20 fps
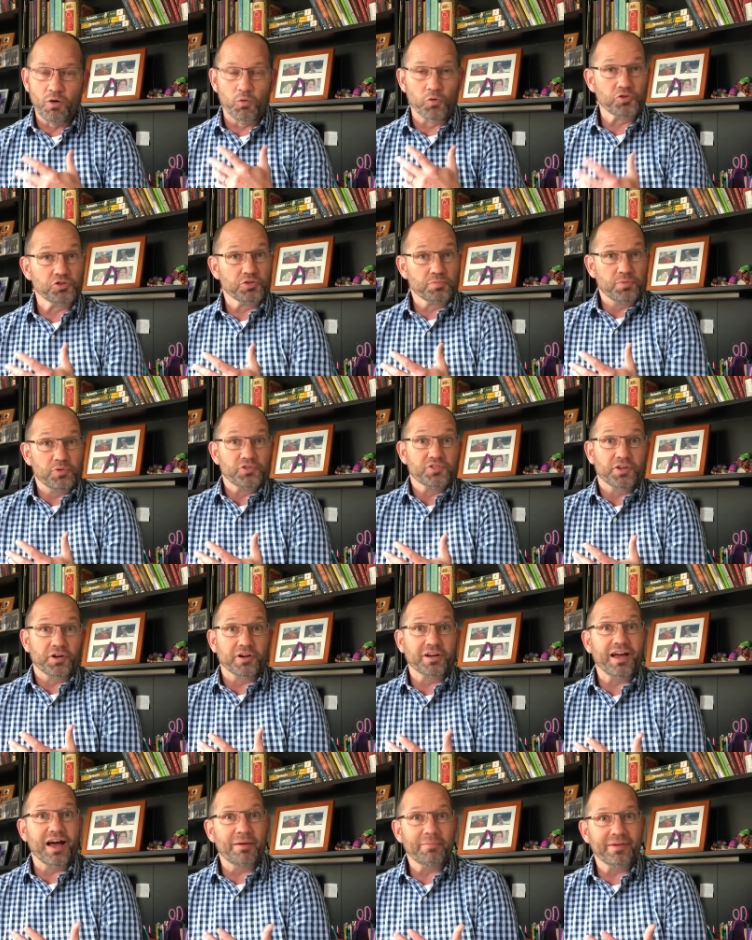worshipers that are
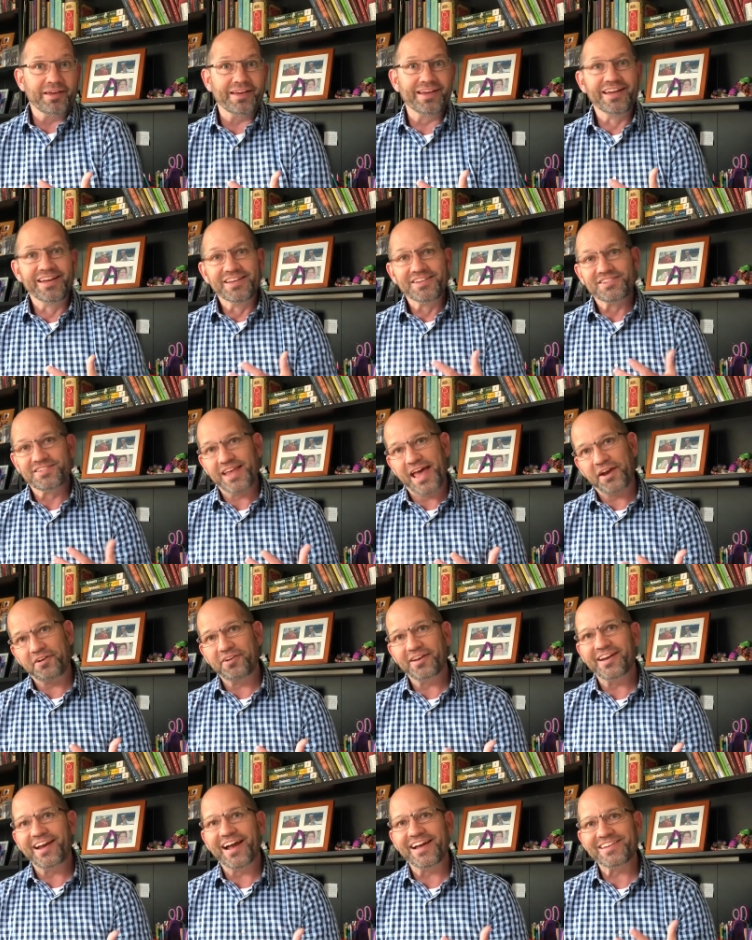coming
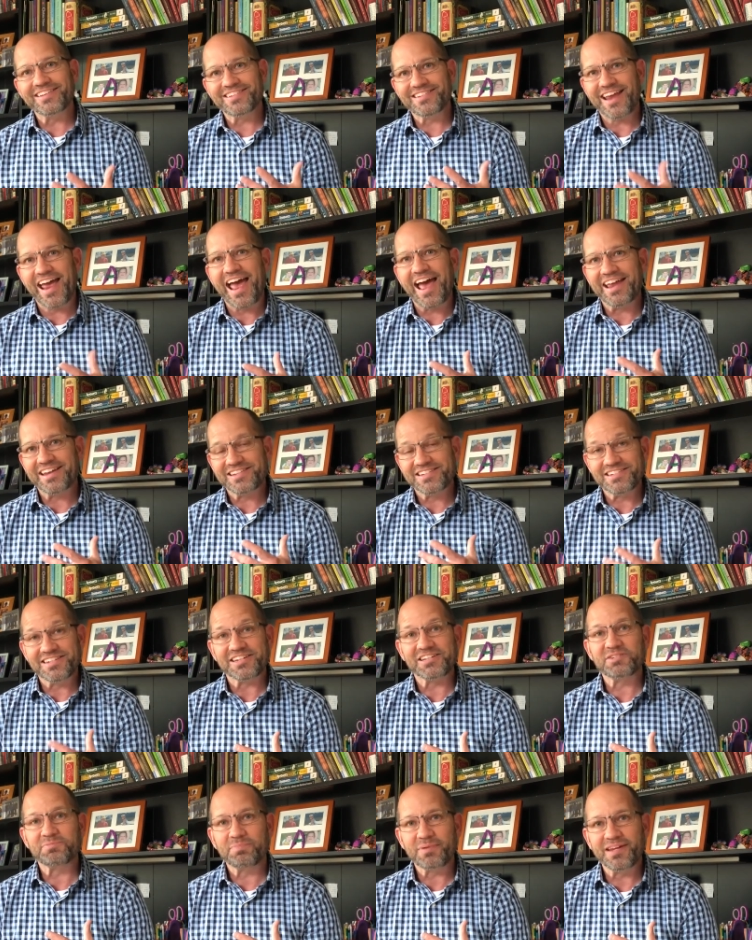Saturday nights at
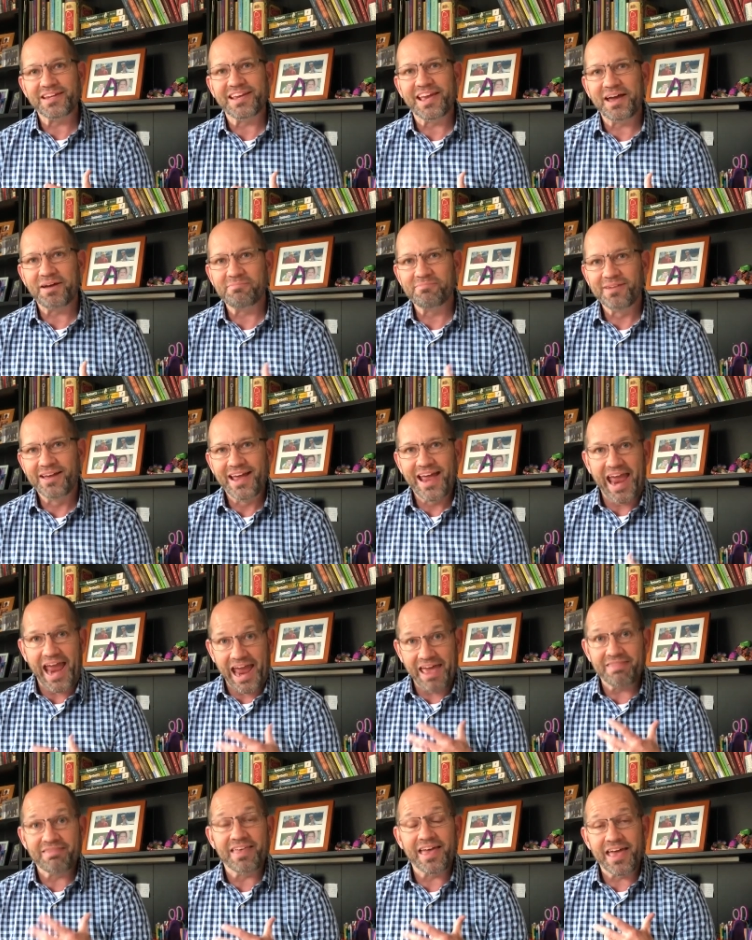6 p.m.,
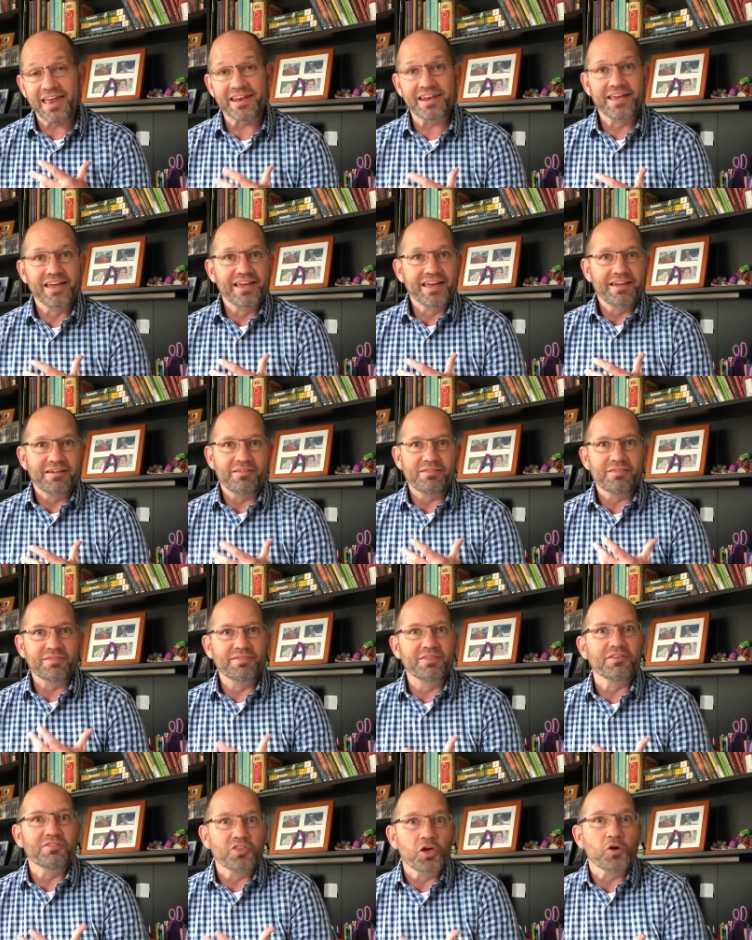and then
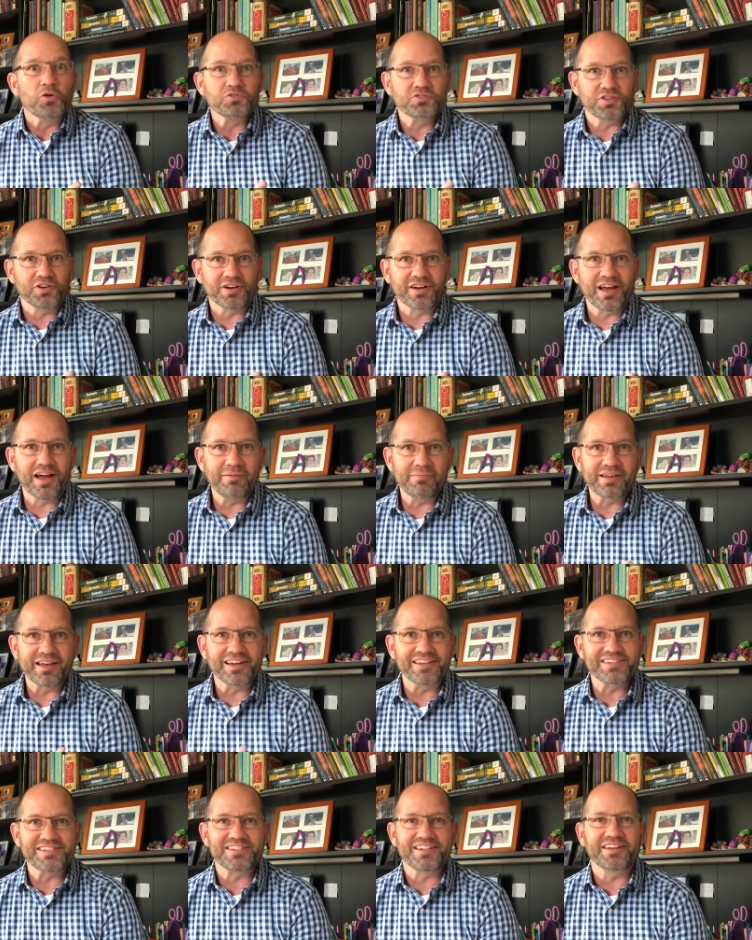those that are coming
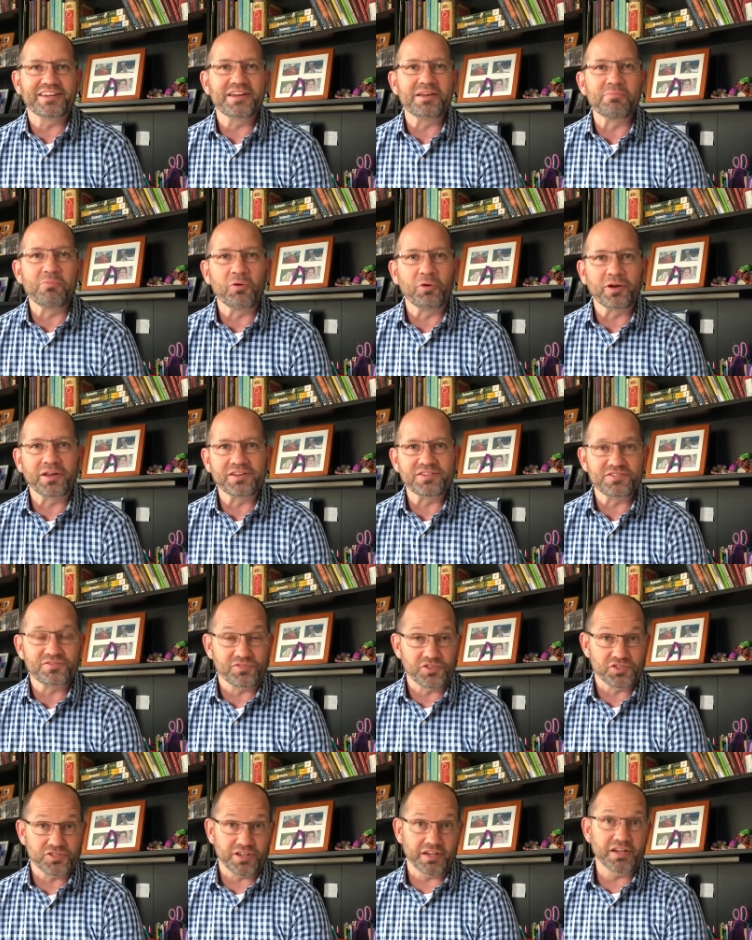on Sunday mornings
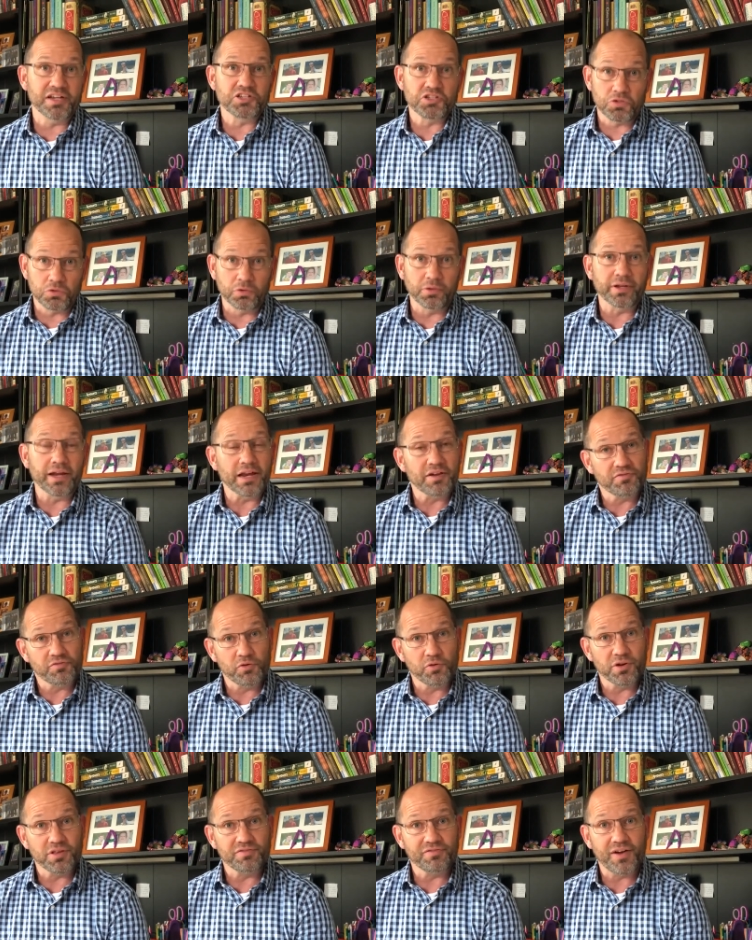for Sunday school at
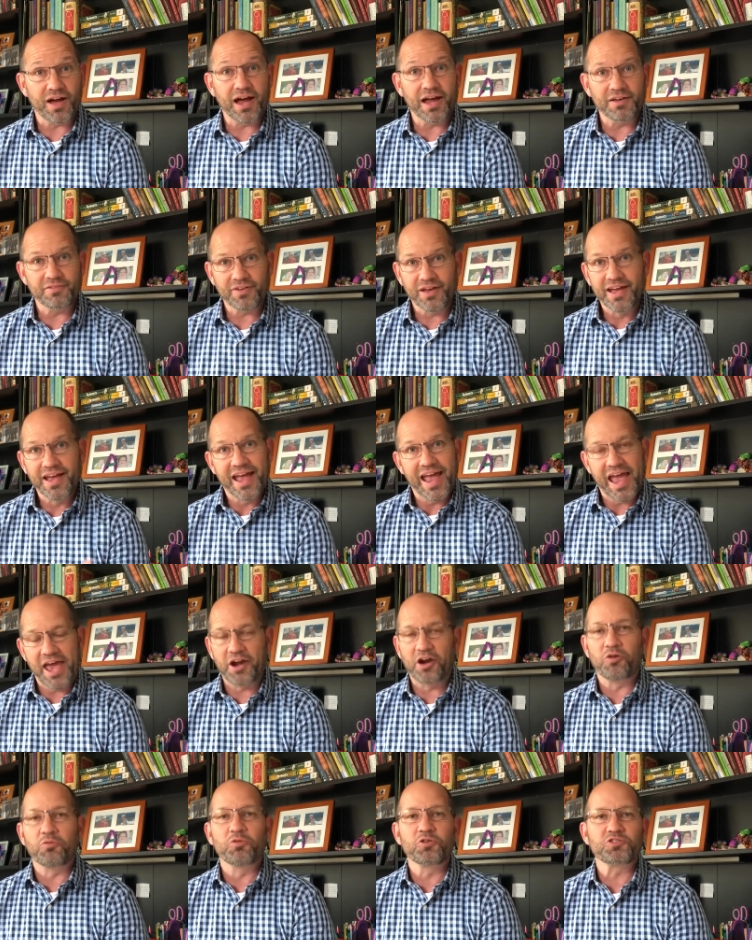8:45
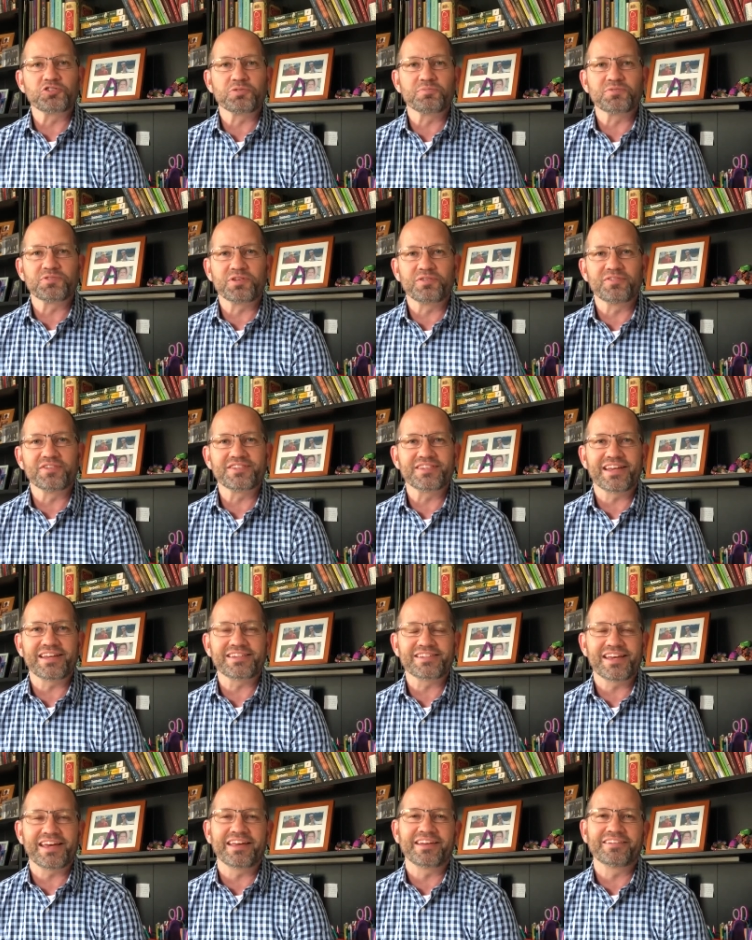and our worship service at
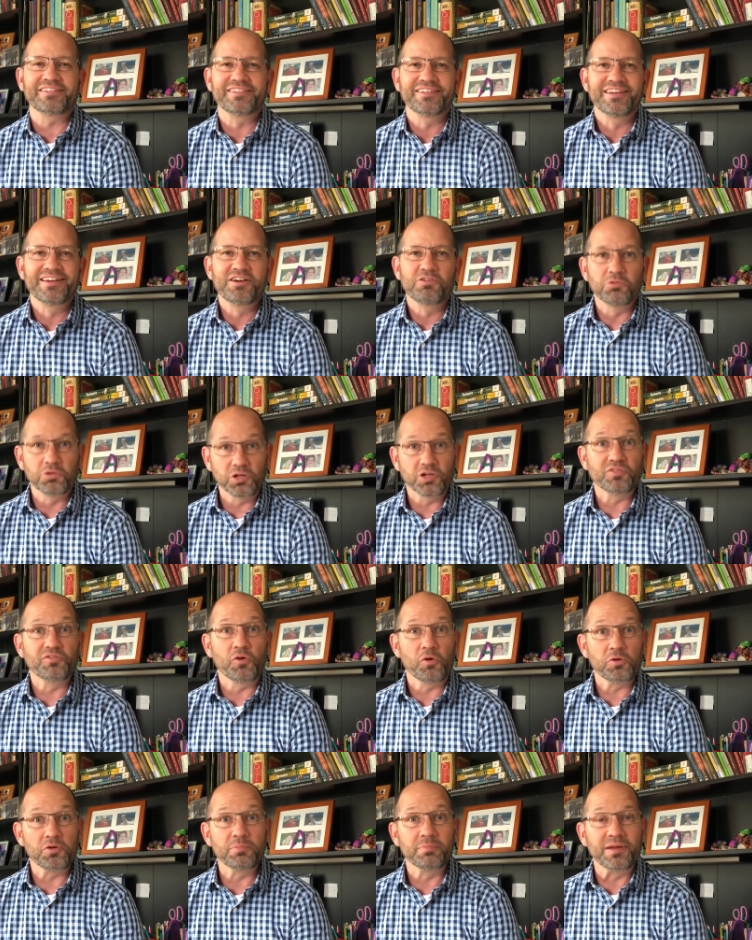10. We'll look
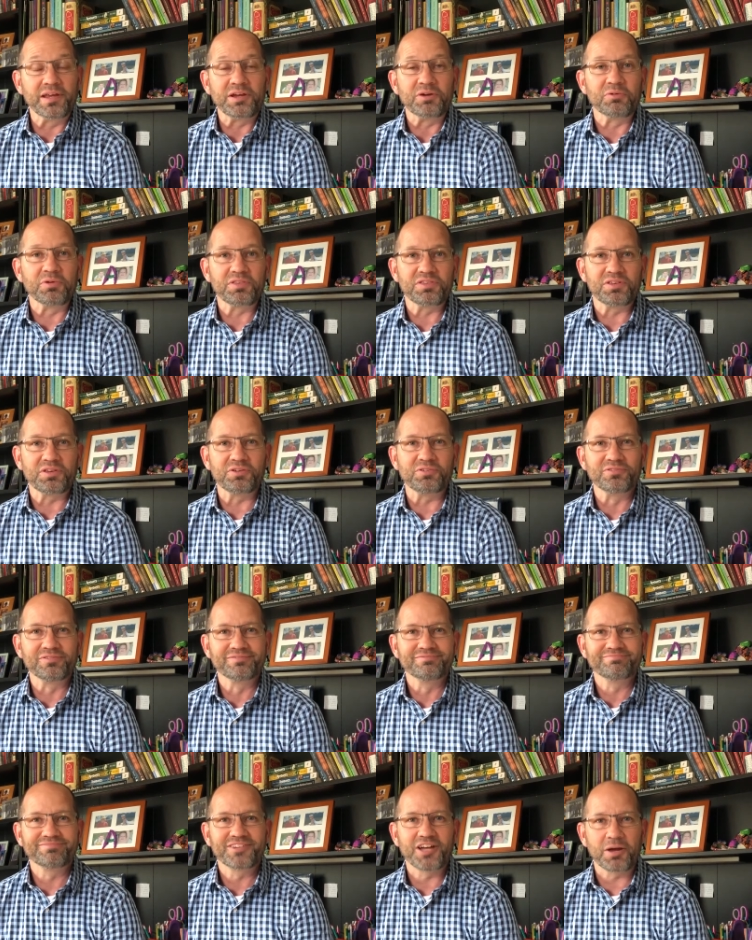forward to being with you.
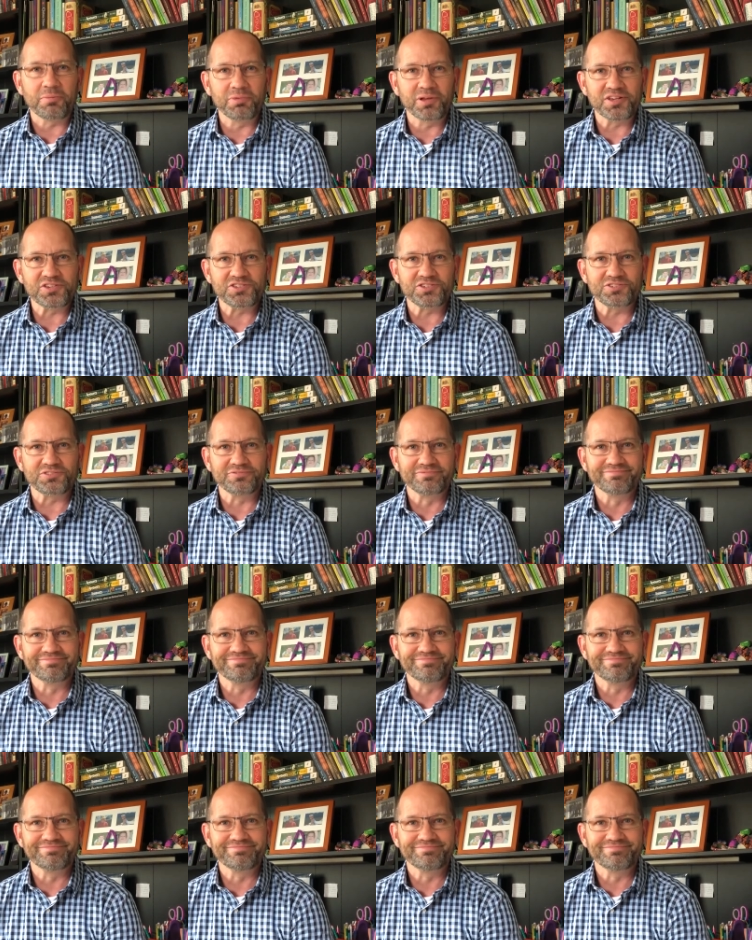God bless you.